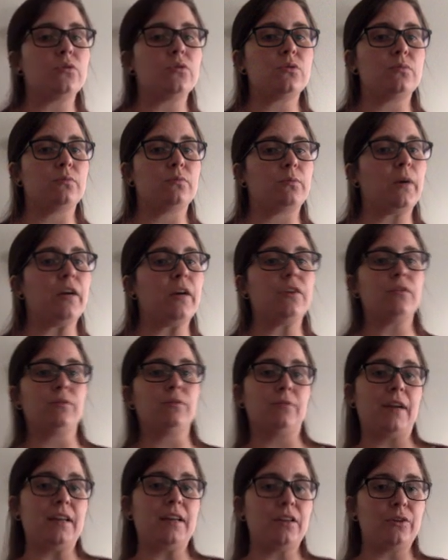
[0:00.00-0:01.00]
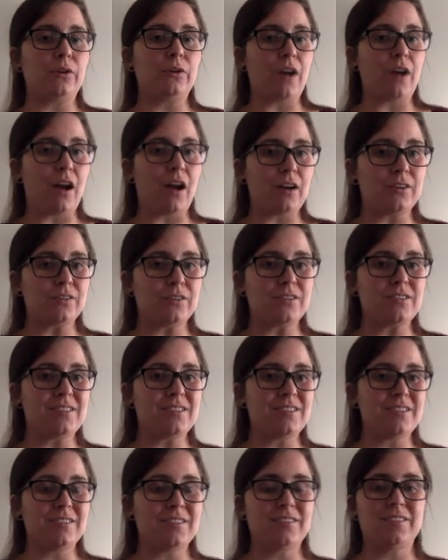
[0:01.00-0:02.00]
wear your regular
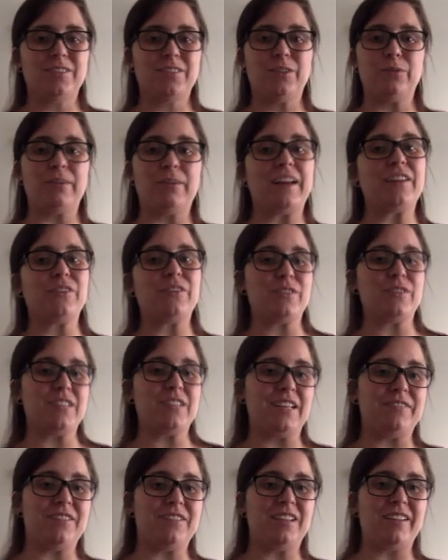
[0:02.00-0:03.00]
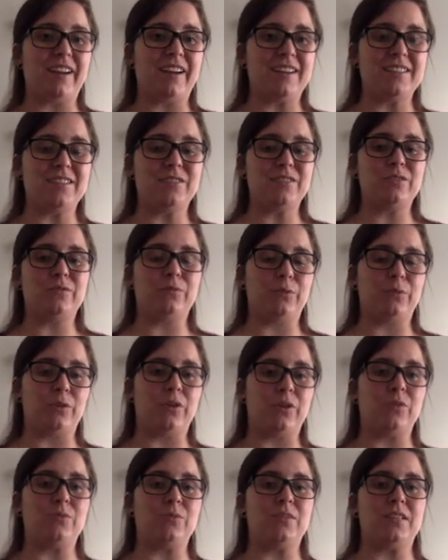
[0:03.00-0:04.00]
goggles, your regular safety glasses for
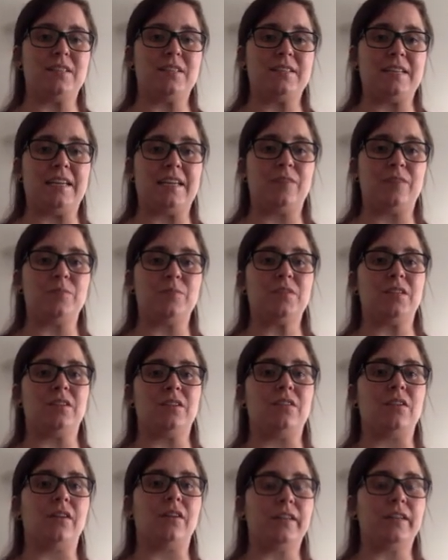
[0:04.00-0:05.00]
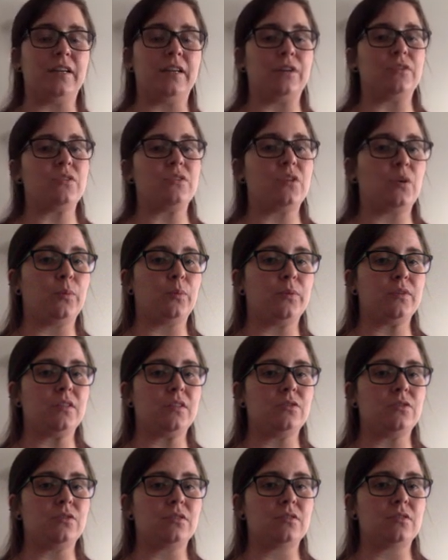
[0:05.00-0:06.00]
those exams and non-aerosol
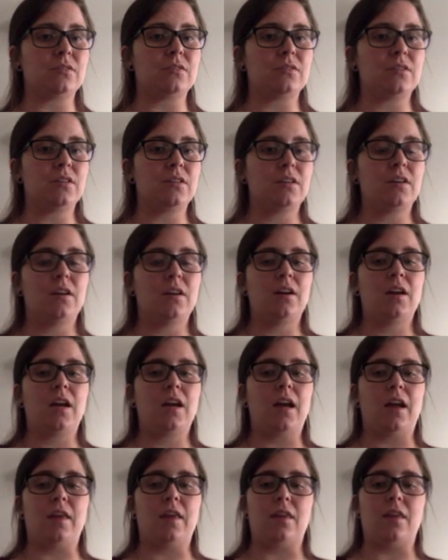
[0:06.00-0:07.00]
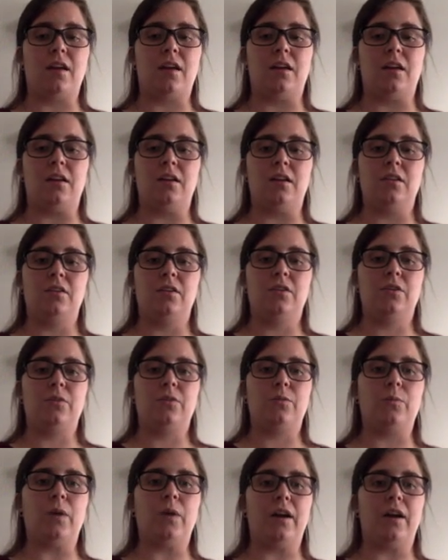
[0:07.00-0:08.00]
procedures, and then
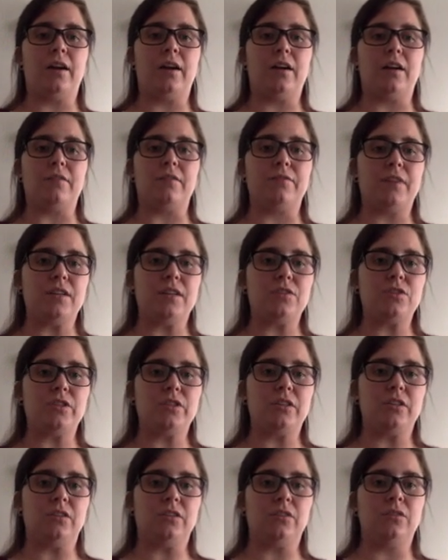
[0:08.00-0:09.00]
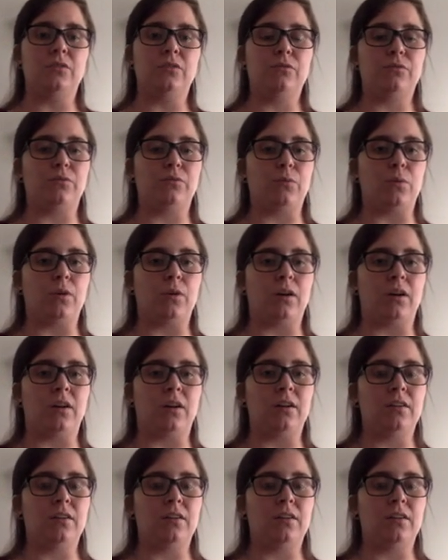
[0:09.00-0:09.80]
wearing a face shield for